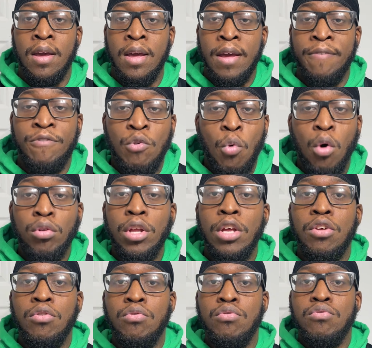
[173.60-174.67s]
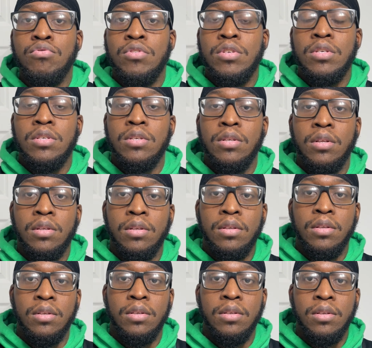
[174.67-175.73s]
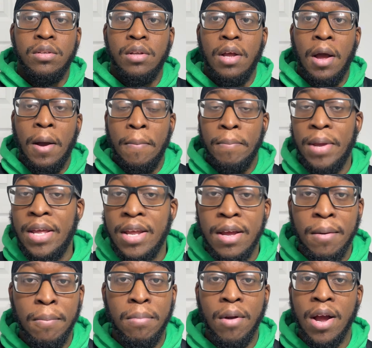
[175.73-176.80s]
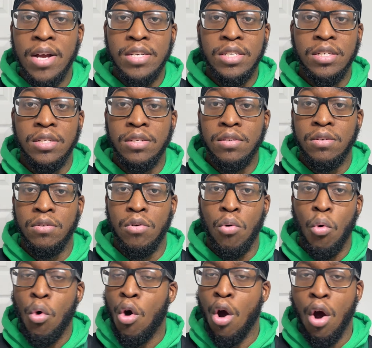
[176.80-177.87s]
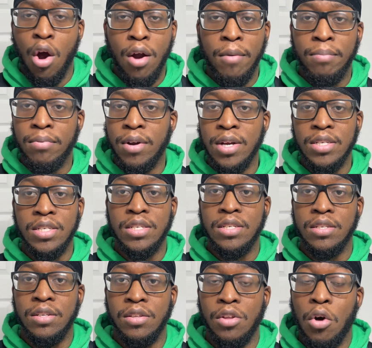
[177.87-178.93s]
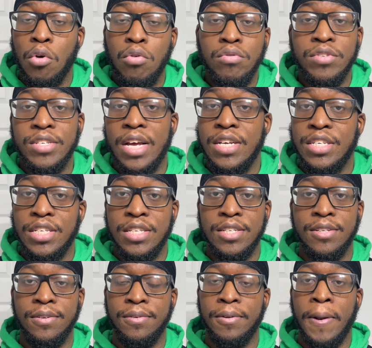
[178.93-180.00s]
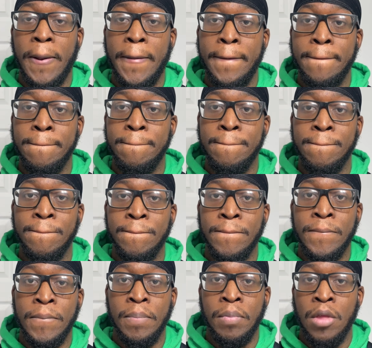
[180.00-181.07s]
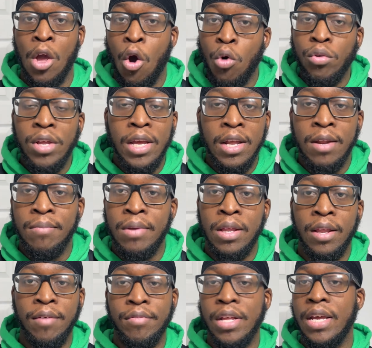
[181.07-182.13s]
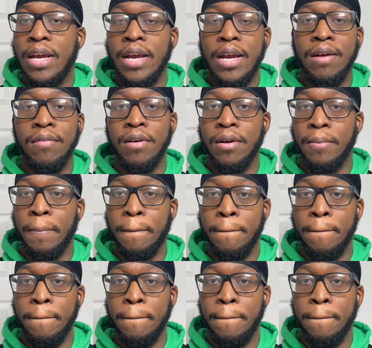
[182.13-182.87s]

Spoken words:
If you only use a medium brush or a hard brush the whole session, you're only going to be lifting your hair up,